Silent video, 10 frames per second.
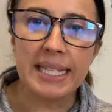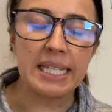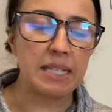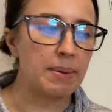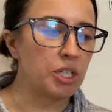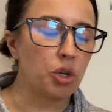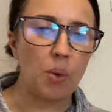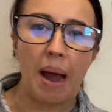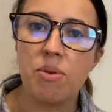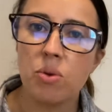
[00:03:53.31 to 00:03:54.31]
It's meant to
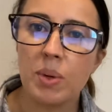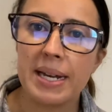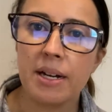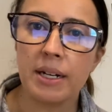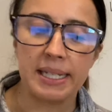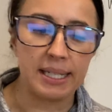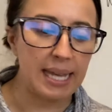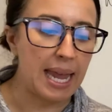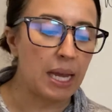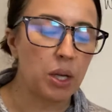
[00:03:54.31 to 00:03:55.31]
grab the reader and
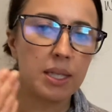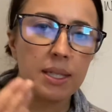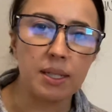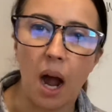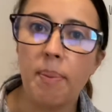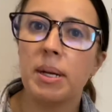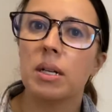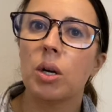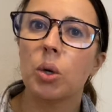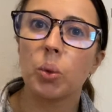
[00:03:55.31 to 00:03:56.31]
say, stop,
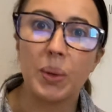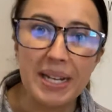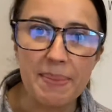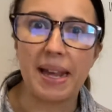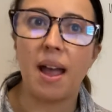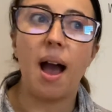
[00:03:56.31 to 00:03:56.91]
read me.